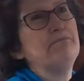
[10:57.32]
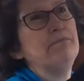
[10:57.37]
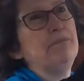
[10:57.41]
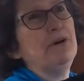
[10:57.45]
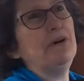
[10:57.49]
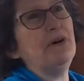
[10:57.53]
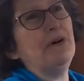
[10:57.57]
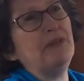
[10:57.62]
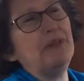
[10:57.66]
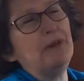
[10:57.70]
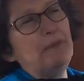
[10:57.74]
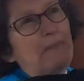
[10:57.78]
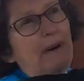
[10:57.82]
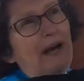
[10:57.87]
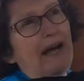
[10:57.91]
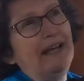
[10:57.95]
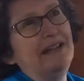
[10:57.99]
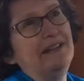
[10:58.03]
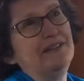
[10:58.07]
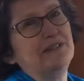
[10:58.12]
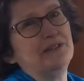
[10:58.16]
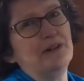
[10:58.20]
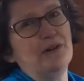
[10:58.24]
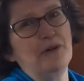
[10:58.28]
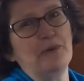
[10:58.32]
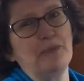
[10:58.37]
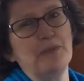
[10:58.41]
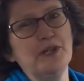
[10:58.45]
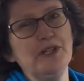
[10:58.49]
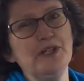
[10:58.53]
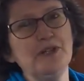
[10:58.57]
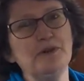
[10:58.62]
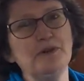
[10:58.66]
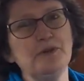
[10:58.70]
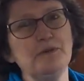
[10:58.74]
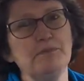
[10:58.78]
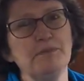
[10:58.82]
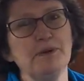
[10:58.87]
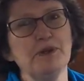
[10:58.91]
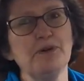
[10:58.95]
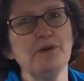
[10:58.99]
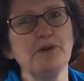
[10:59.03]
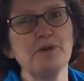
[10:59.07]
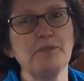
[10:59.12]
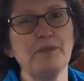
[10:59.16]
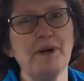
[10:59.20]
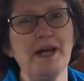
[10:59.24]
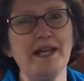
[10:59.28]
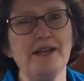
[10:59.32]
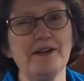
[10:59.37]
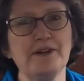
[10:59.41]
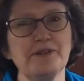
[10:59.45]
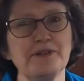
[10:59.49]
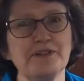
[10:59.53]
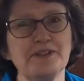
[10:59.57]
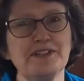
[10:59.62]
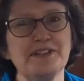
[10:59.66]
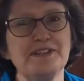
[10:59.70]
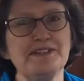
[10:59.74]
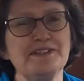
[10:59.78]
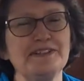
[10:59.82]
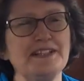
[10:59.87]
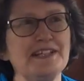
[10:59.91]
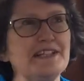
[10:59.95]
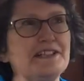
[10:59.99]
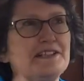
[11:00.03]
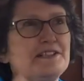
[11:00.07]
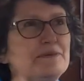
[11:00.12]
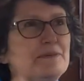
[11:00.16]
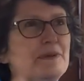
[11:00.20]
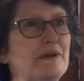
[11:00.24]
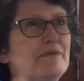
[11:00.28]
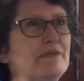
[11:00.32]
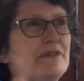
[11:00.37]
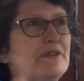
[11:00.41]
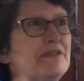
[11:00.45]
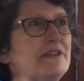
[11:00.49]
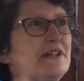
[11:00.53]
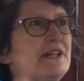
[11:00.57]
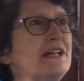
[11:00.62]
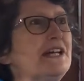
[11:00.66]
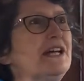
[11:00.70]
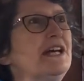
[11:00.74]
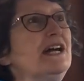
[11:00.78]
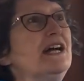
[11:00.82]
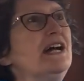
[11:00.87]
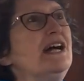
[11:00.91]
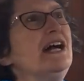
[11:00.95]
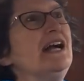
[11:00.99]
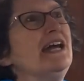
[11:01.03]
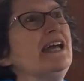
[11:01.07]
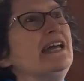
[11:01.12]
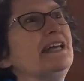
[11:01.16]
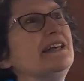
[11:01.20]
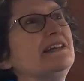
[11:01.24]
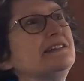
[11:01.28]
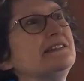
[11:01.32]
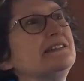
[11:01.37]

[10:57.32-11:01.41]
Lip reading: put the paint on. We use bilge paint because it sticks to everything. It